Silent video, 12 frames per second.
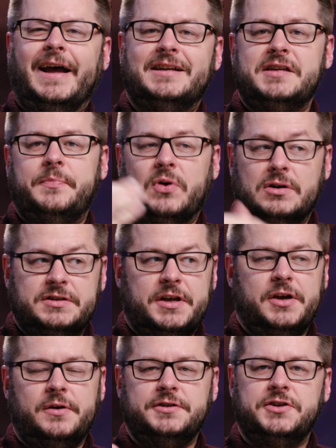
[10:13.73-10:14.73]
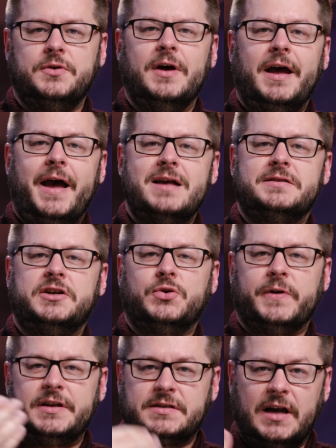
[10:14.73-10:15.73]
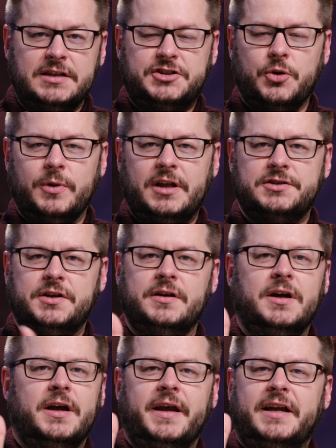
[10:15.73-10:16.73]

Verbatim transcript: Has he persecuted you? Has he criticized your religion?